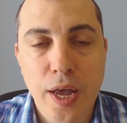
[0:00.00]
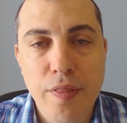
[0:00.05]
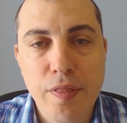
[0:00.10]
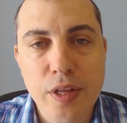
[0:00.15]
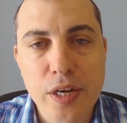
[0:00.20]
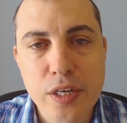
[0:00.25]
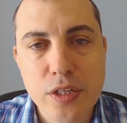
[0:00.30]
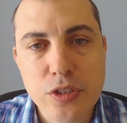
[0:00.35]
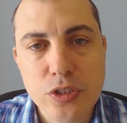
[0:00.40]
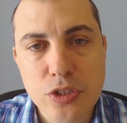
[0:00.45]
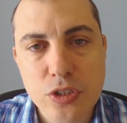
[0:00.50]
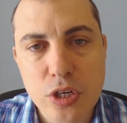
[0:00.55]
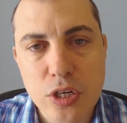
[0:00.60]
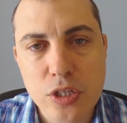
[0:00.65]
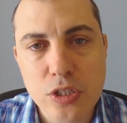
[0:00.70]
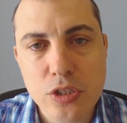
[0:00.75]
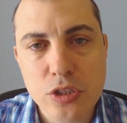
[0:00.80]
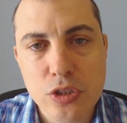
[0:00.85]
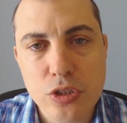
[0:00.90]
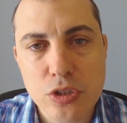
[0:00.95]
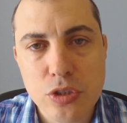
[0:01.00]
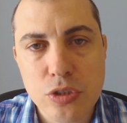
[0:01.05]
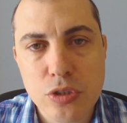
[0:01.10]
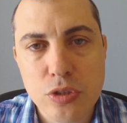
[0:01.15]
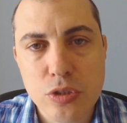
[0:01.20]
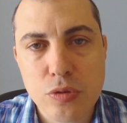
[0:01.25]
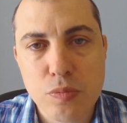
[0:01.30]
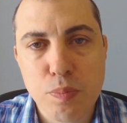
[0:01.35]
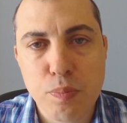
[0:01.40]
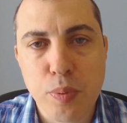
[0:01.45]
And they can start
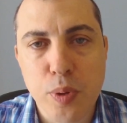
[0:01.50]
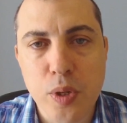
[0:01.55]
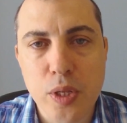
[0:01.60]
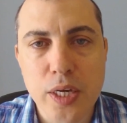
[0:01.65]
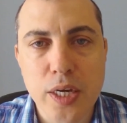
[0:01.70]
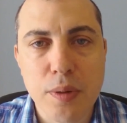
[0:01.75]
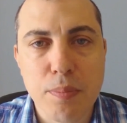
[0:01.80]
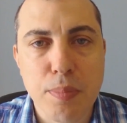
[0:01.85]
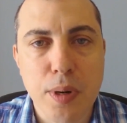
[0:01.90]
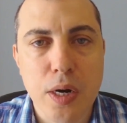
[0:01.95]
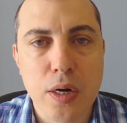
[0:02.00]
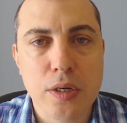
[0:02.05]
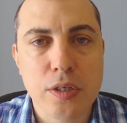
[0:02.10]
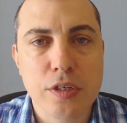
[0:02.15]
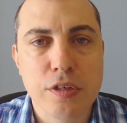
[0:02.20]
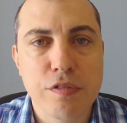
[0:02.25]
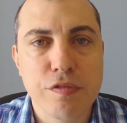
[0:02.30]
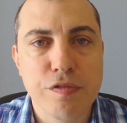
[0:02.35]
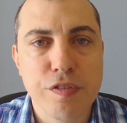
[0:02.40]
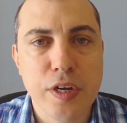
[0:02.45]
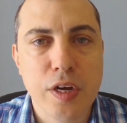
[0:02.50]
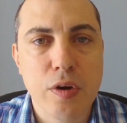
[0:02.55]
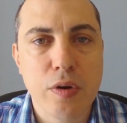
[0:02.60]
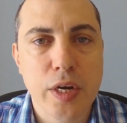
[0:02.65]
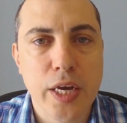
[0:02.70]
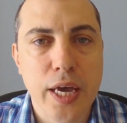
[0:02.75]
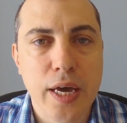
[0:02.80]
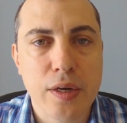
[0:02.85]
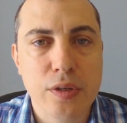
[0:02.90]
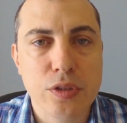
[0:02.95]
pulling apart and
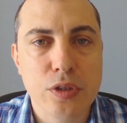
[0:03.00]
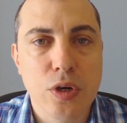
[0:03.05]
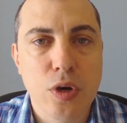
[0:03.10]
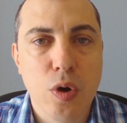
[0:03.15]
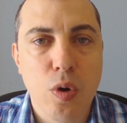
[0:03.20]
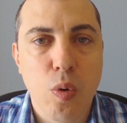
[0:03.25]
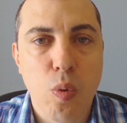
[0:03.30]
figuring out